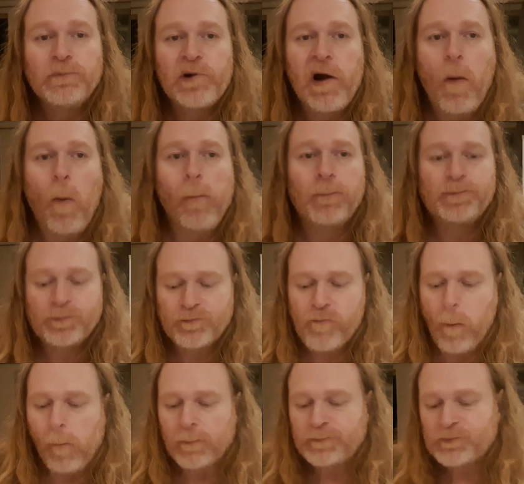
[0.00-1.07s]
Right.
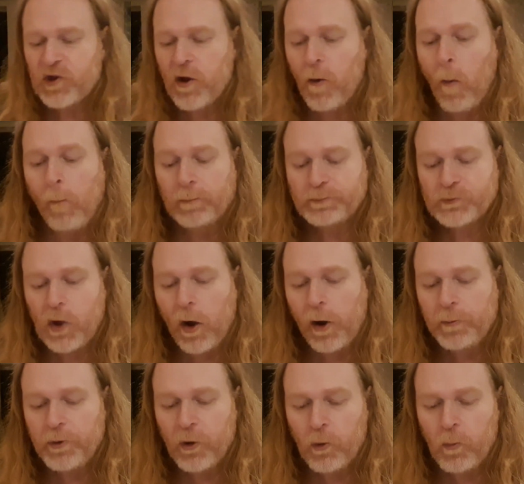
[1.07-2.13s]
So I
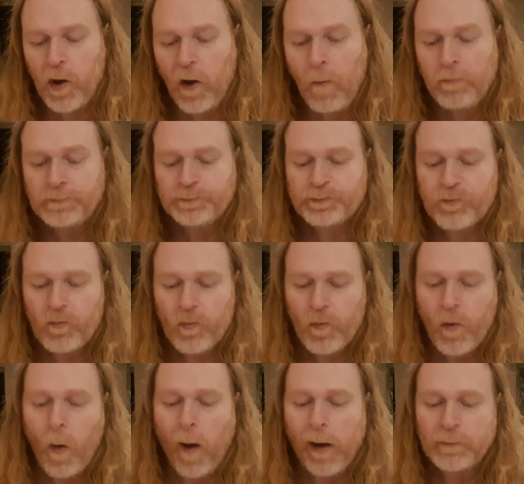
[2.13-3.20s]
hope you're all well.
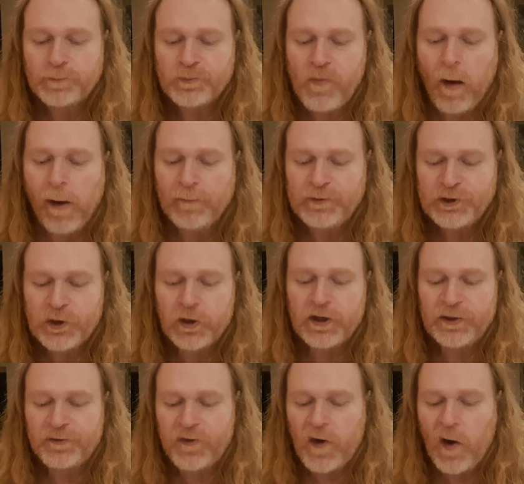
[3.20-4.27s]
If you
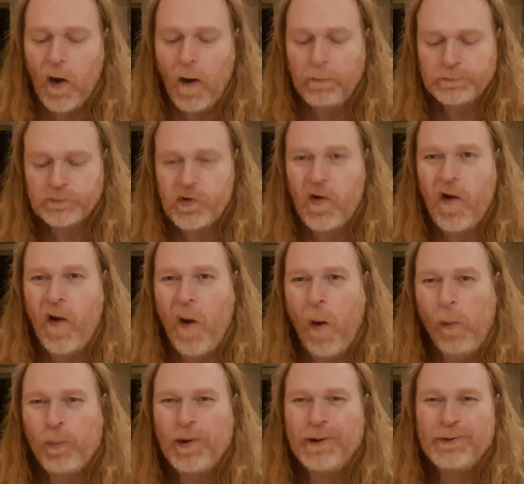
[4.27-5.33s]
got this far,
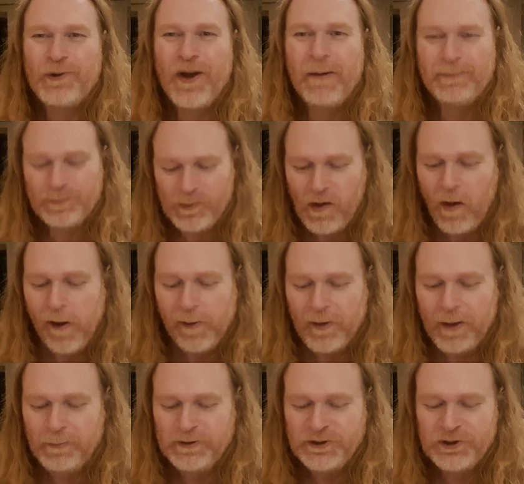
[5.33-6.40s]
well done.
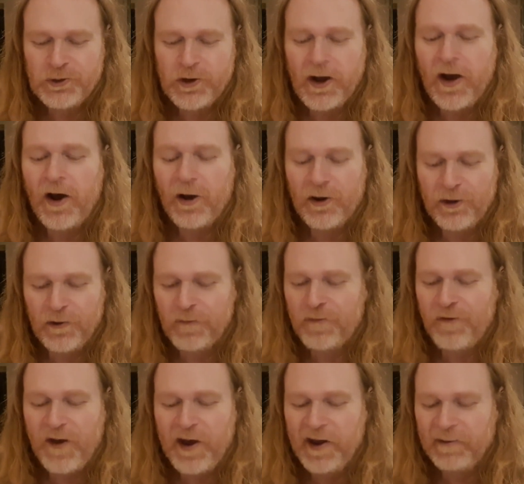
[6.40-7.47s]
That means you're a
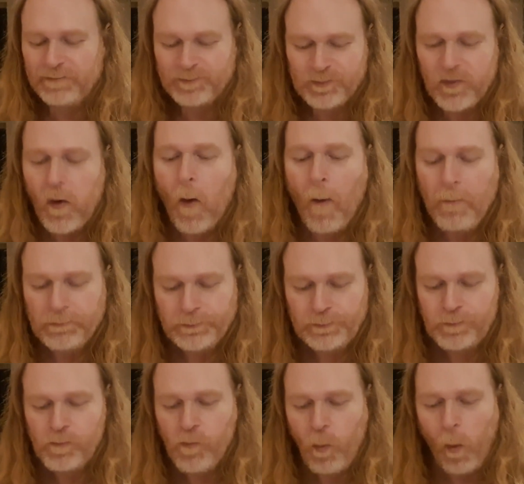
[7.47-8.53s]
hardened fan,
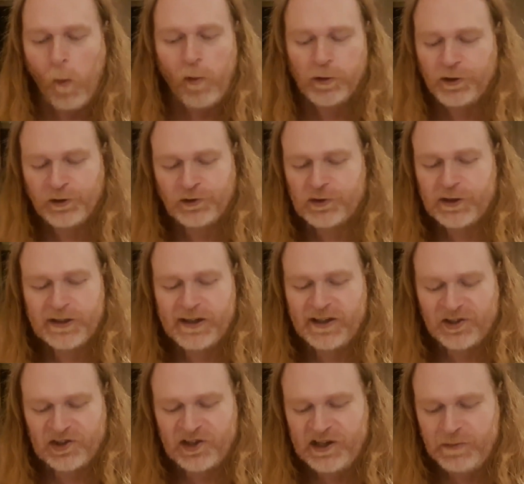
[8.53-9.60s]
or you're trying to
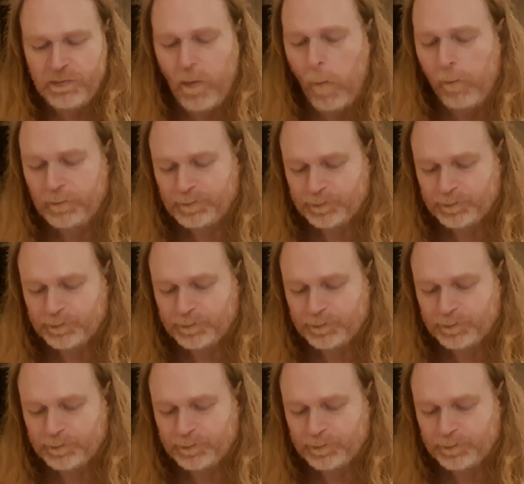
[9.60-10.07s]
get sleep,